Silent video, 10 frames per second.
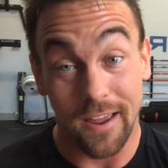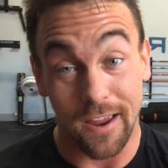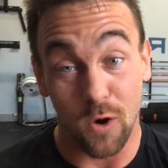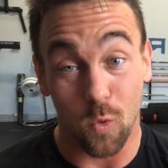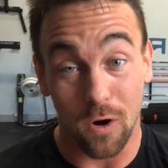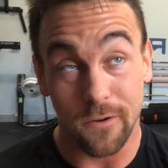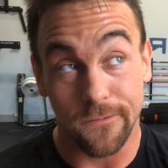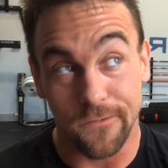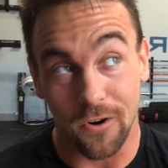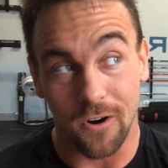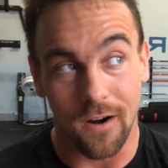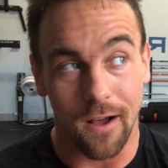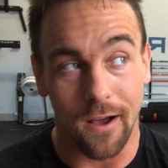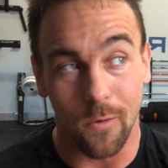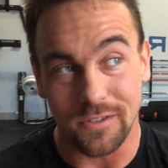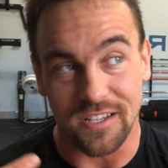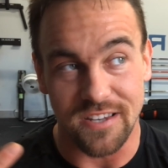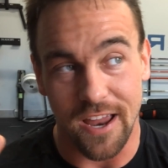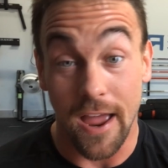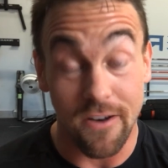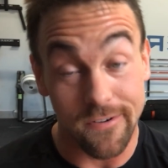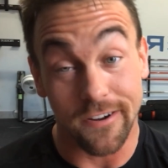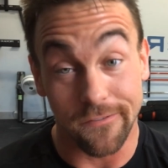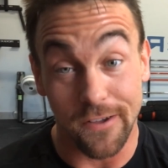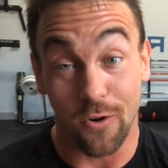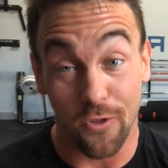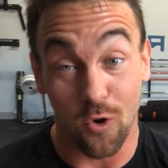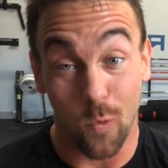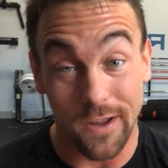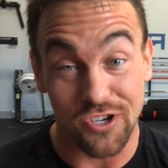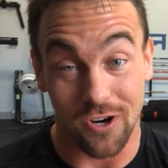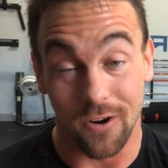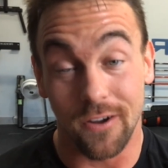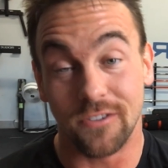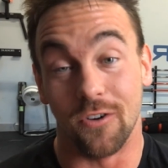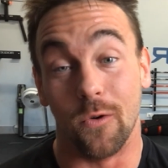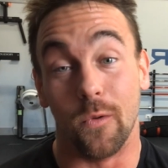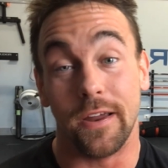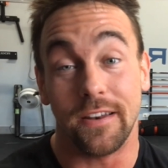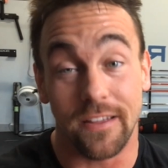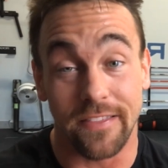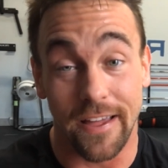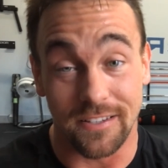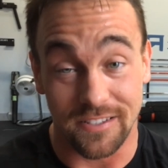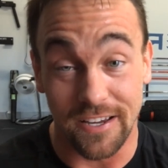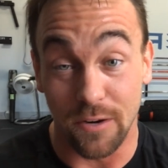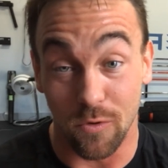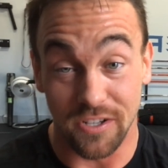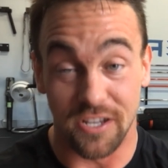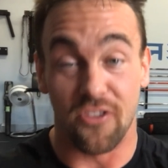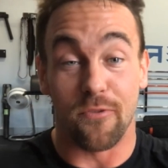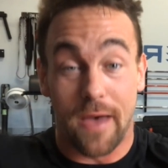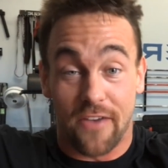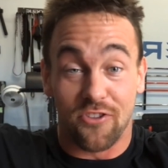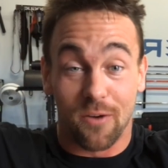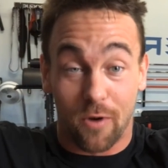It worked for, uh, what's his name? Henry Cavill in The Witcher. So he did that scene where he's sitting in the bathtub